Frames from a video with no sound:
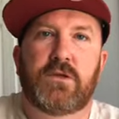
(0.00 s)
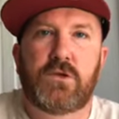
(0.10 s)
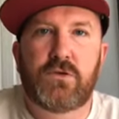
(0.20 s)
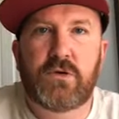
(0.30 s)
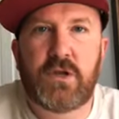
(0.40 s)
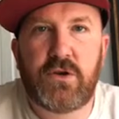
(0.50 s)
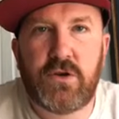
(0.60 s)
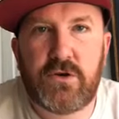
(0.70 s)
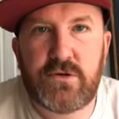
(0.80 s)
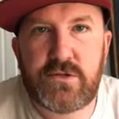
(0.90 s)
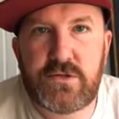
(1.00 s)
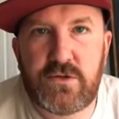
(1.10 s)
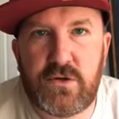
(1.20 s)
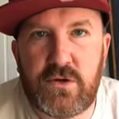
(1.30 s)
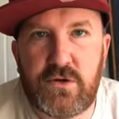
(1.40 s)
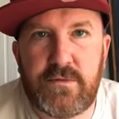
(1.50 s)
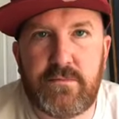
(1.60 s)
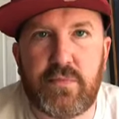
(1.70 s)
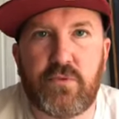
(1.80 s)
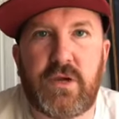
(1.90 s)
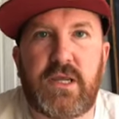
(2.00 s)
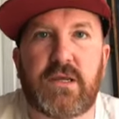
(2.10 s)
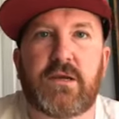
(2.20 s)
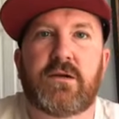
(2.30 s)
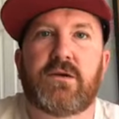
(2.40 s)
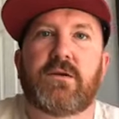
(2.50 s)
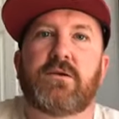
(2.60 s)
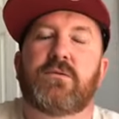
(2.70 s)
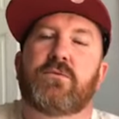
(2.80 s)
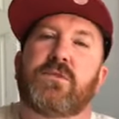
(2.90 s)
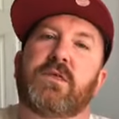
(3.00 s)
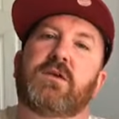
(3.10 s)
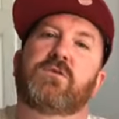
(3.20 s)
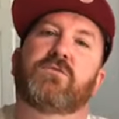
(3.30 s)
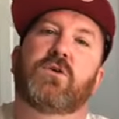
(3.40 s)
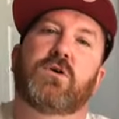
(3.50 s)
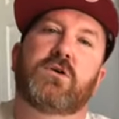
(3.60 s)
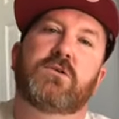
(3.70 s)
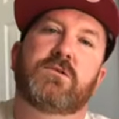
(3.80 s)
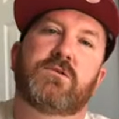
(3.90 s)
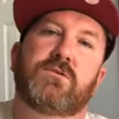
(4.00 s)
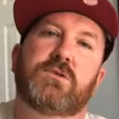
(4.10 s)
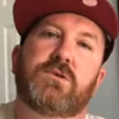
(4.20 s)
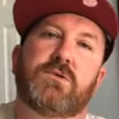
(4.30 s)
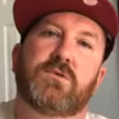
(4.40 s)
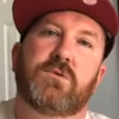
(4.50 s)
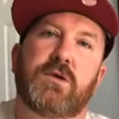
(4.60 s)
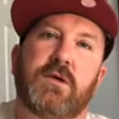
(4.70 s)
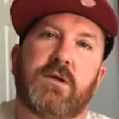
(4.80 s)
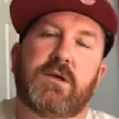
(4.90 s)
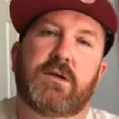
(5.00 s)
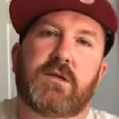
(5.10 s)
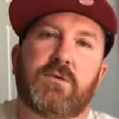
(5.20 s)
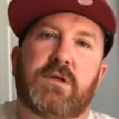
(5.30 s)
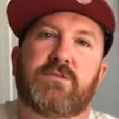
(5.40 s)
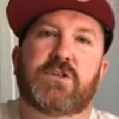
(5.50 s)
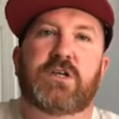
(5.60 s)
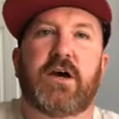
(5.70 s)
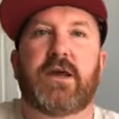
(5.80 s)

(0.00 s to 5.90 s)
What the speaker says: You're a nurse on break. Well, thank you for all you do. Can we give a shout